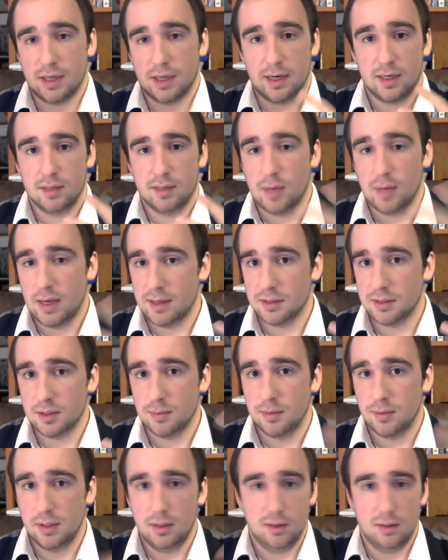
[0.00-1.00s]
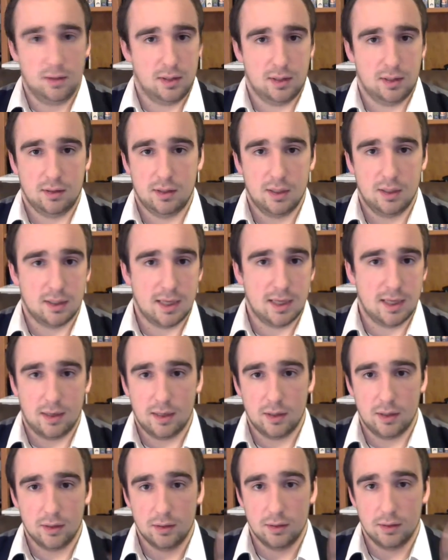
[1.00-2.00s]
hiding behind something, then you can't
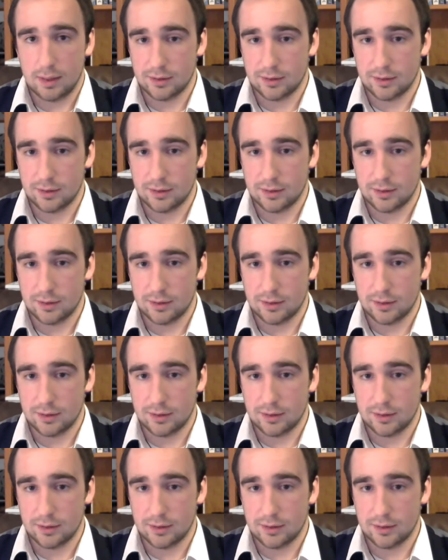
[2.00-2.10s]
hit her.